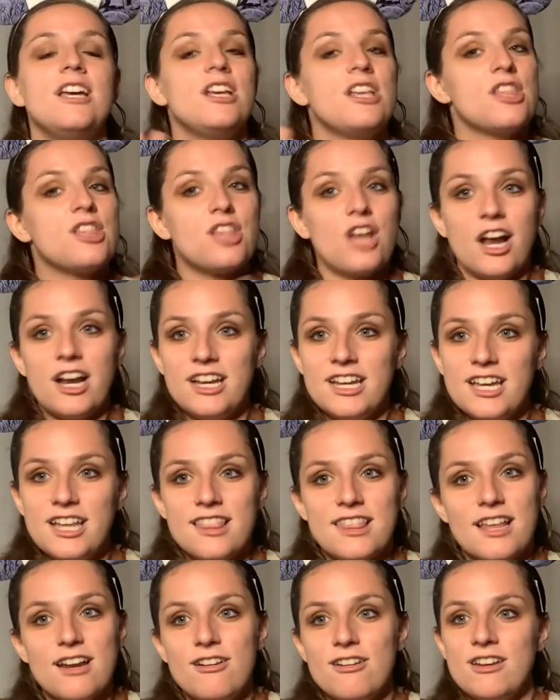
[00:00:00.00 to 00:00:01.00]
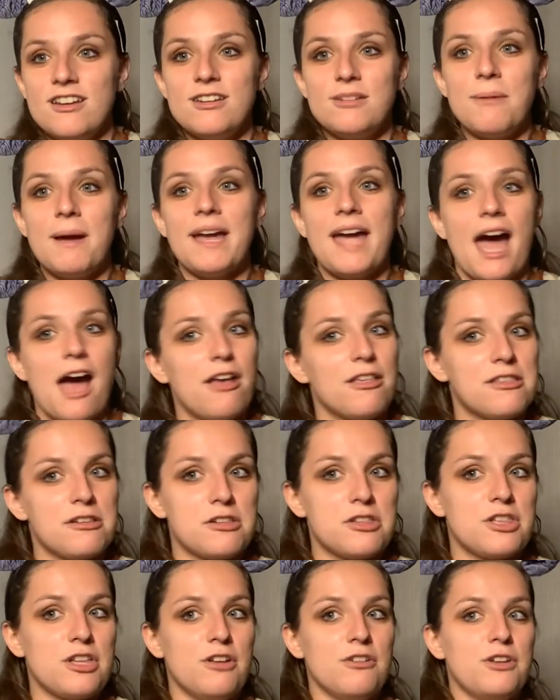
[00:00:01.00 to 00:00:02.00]
starting to get settled into my house,
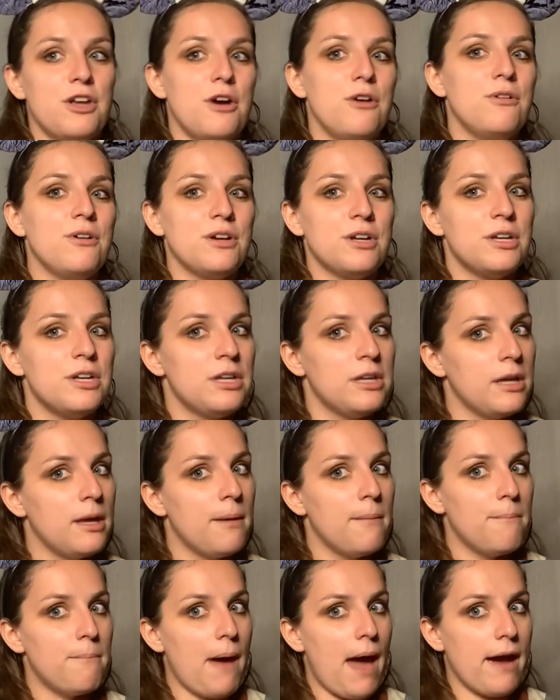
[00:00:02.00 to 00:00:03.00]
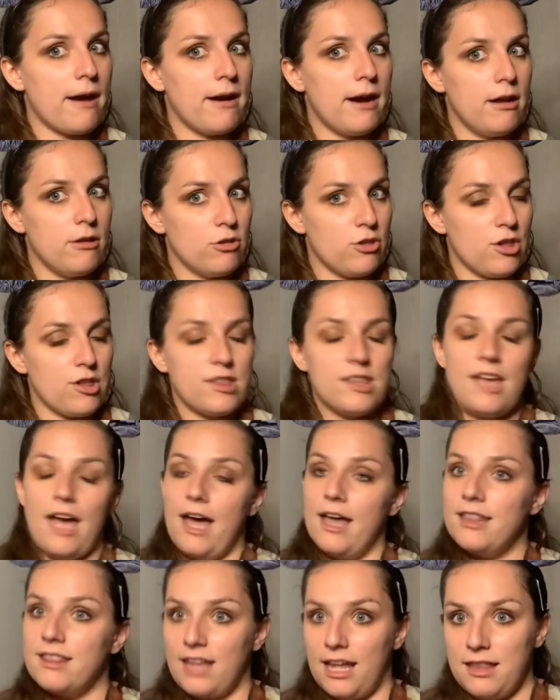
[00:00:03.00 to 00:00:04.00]
there's still no background just
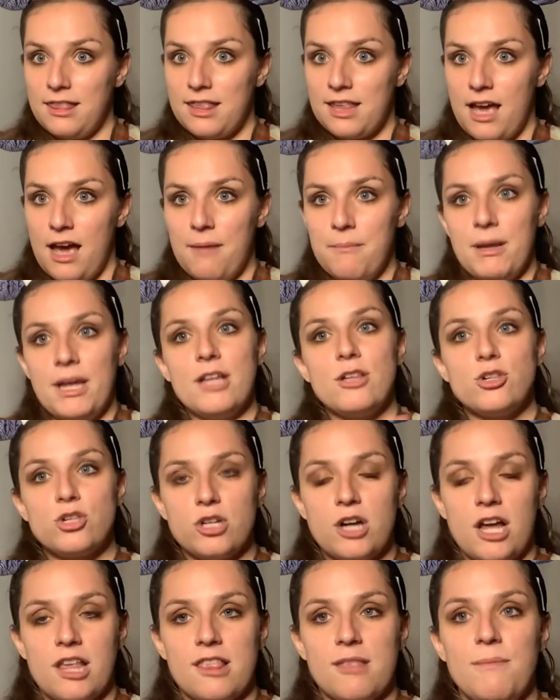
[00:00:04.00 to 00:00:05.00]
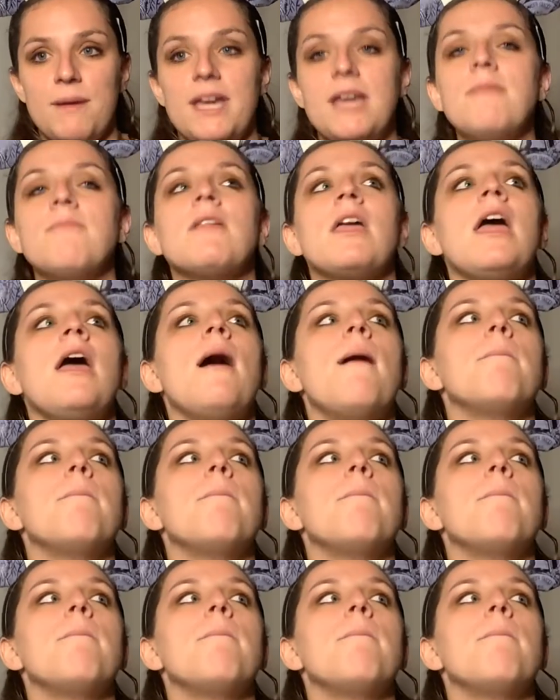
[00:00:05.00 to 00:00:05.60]
yet. That's coming, trust me.